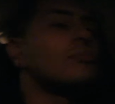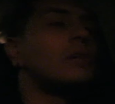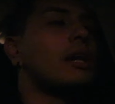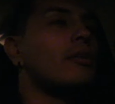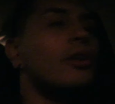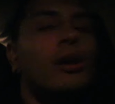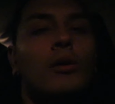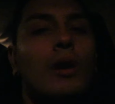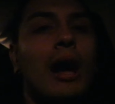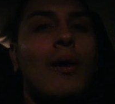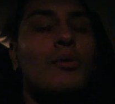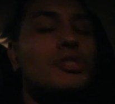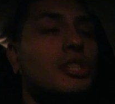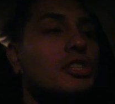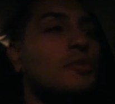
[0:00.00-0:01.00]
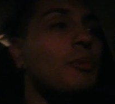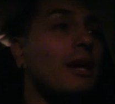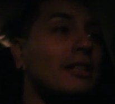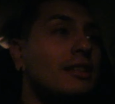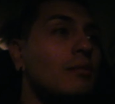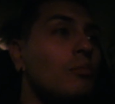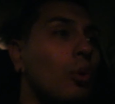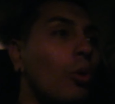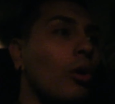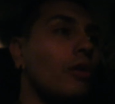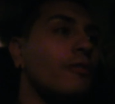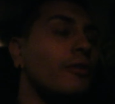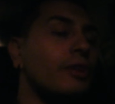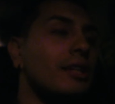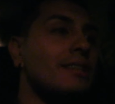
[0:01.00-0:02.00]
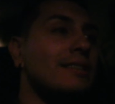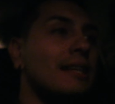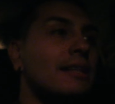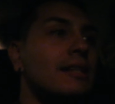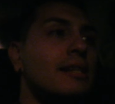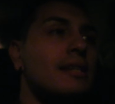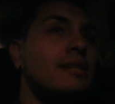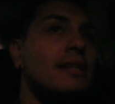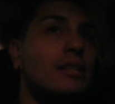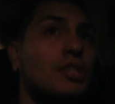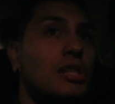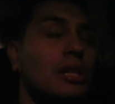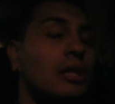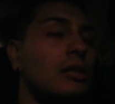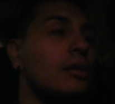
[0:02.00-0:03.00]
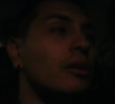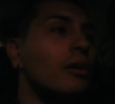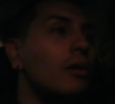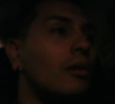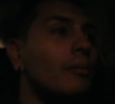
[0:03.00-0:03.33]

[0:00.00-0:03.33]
I don't know. I was expecting more for an extended edition, you know?